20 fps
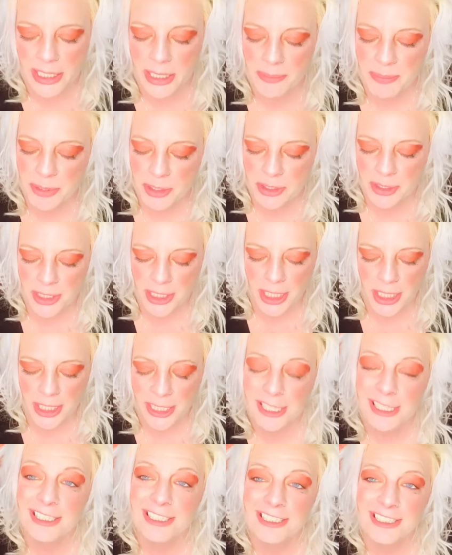
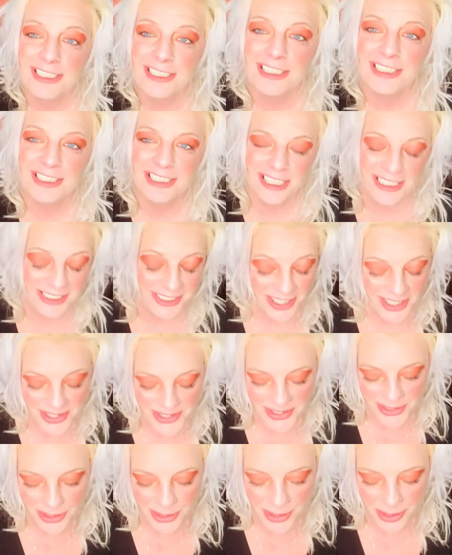ability. That's
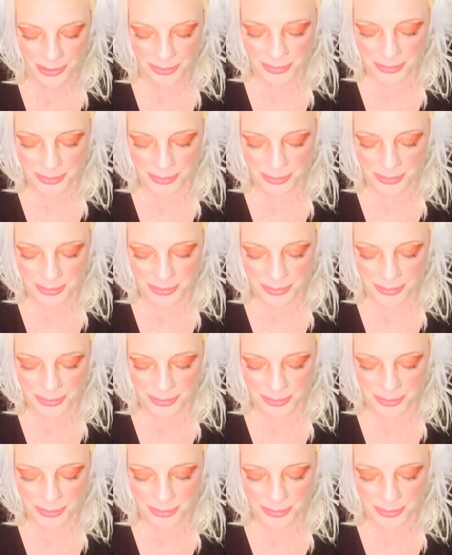awesome.